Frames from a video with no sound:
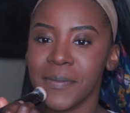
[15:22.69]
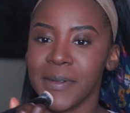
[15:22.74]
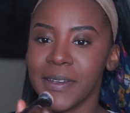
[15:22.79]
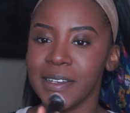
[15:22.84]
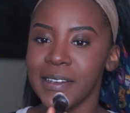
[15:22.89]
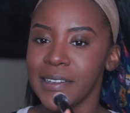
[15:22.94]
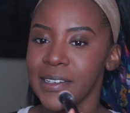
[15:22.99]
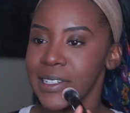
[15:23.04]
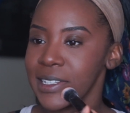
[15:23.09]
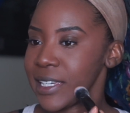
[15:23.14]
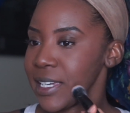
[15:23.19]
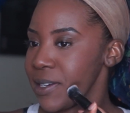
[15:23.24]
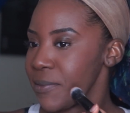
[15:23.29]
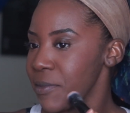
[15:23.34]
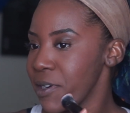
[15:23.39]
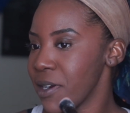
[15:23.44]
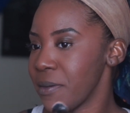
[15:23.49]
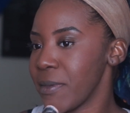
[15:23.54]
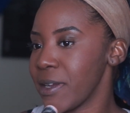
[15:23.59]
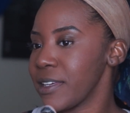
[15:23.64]
but on
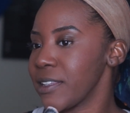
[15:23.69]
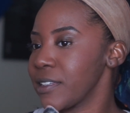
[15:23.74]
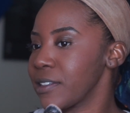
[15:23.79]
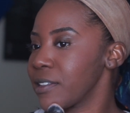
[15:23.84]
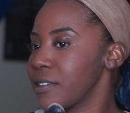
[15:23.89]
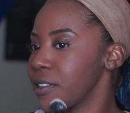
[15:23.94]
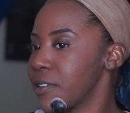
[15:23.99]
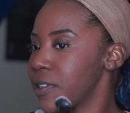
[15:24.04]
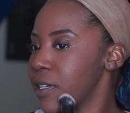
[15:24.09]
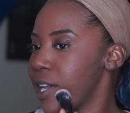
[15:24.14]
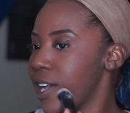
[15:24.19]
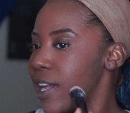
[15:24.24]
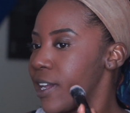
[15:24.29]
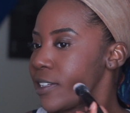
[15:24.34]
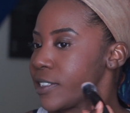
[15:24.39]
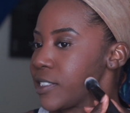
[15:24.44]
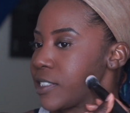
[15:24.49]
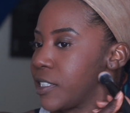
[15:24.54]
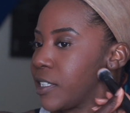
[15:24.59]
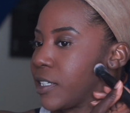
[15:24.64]
camera it might look a little
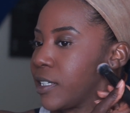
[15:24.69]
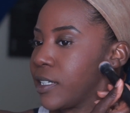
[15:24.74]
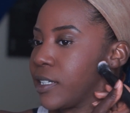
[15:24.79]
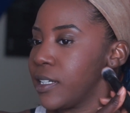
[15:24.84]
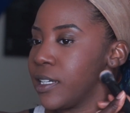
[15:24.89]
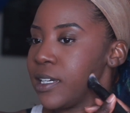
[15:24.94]
ashy.